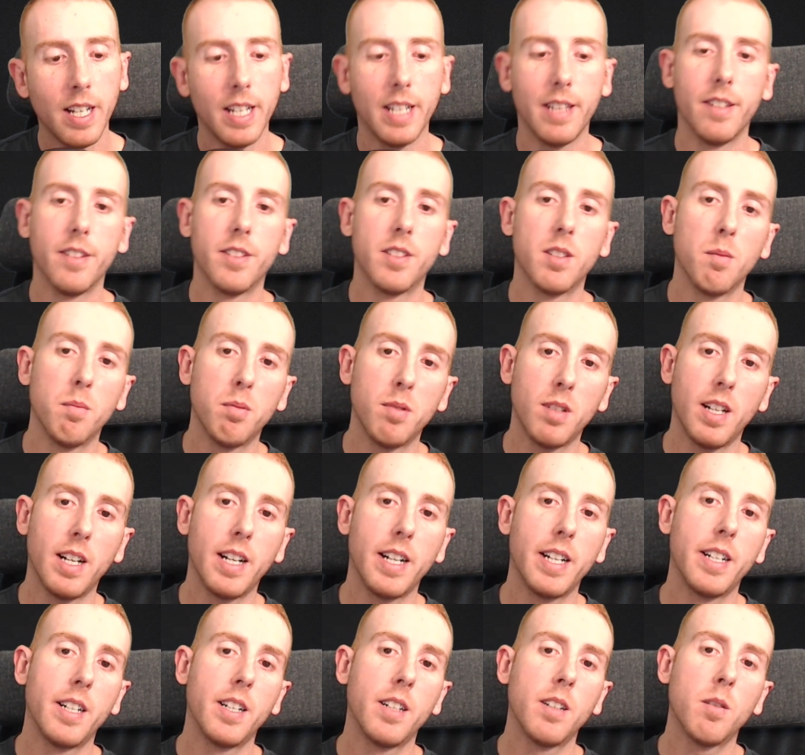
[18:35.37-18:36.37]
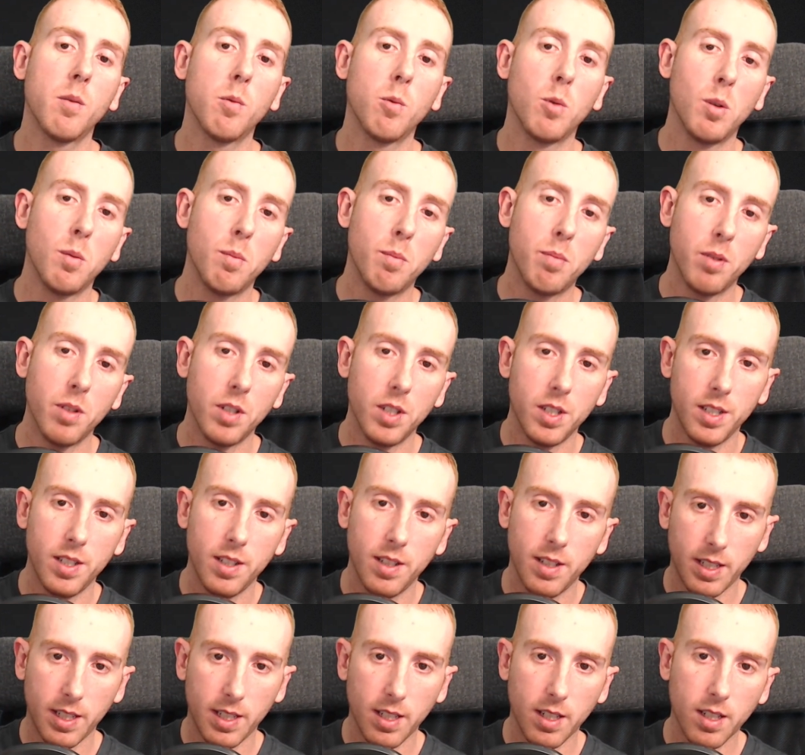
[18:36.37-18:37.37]
the supplier will put
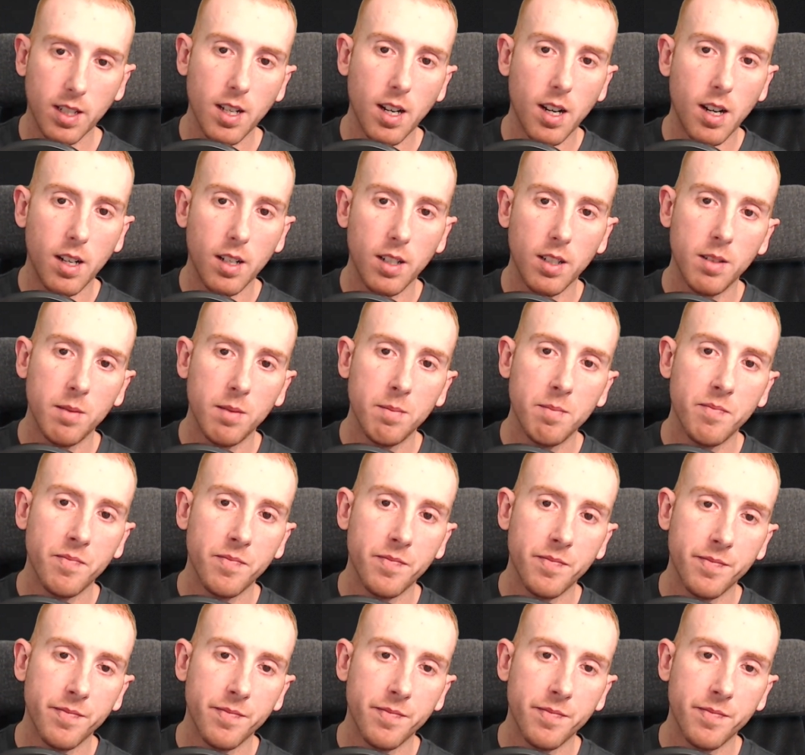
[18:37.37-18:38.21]
like a column